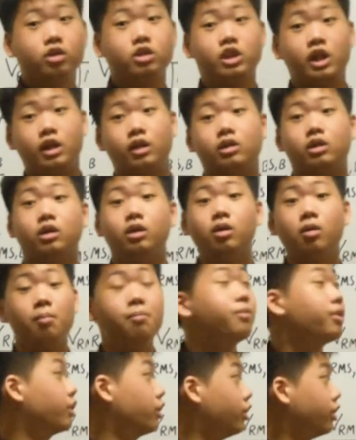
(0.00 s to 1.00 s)
check the
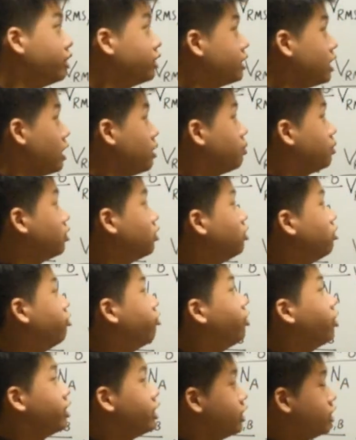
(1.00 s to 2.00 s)
periodic table
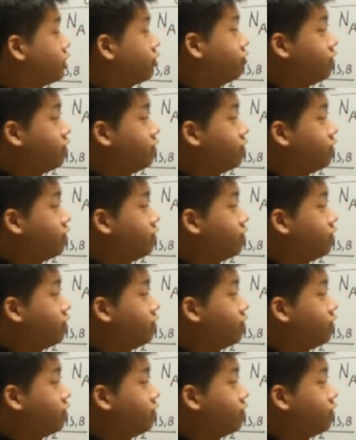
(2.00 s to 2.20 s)
for each of